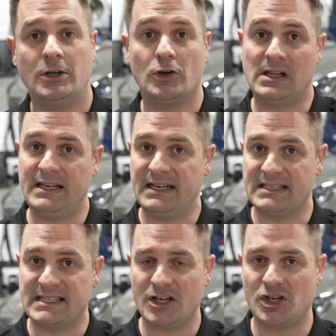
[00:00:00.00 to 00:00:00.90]
you're cleaning a
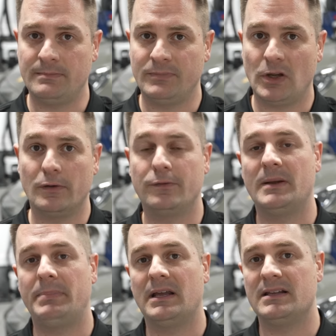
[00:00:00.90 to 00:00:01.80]
section, you're
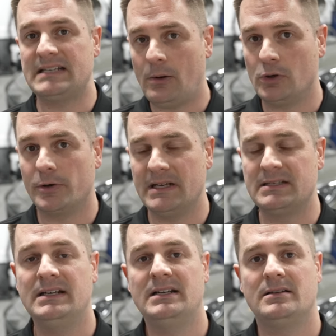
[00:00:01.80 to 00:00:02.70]
flipping the towel or
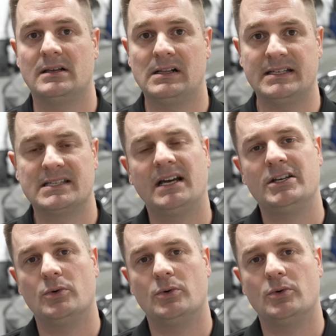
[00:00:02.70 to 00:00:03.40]
mitt to the clean side,